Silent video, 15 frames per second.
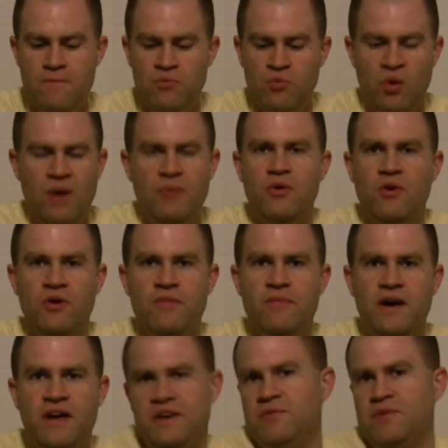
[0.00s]
well, I would hold the
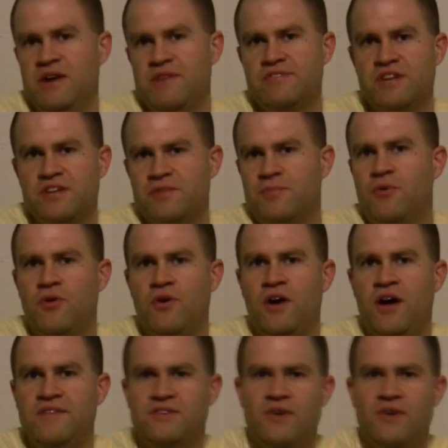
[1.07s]
button and it would never shut the board off.